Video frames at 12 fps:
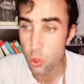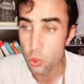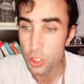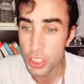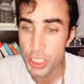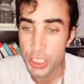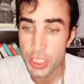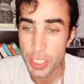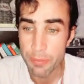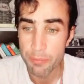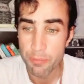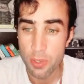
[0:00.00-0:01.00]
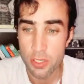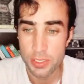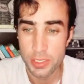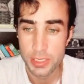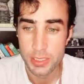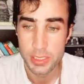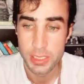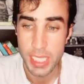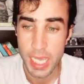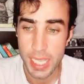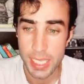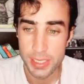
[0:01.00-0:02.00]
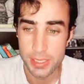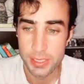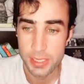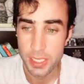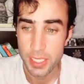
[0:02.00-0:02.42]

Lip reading: only importance lies